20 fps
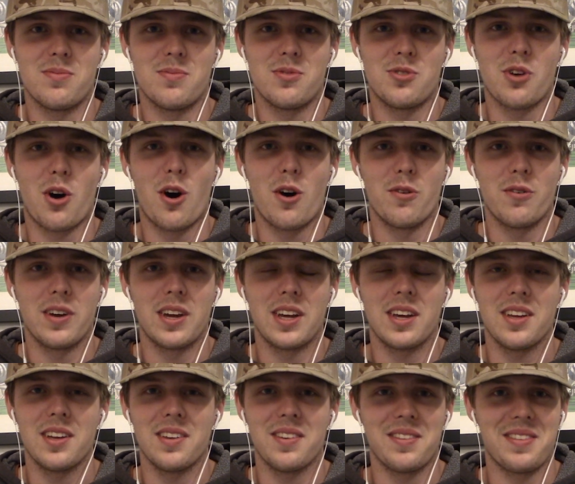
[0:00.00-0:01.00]

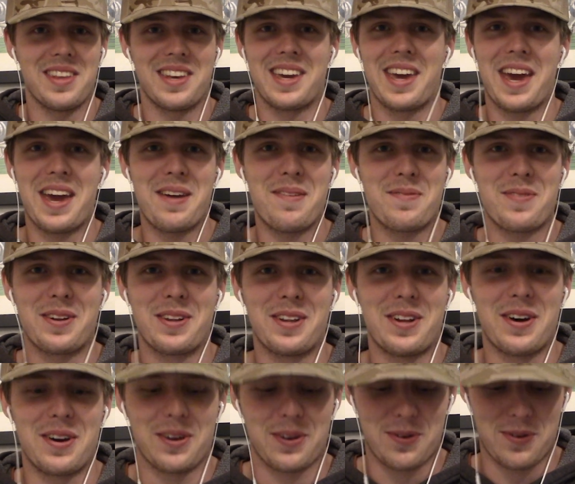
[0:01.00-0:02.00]
solving the game for the
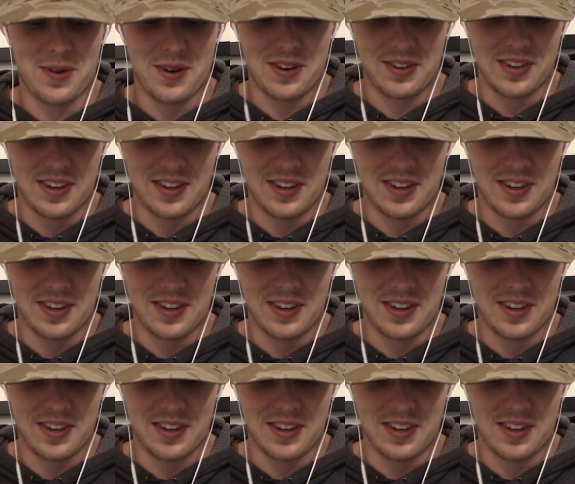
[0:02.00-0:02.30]
Longhorns.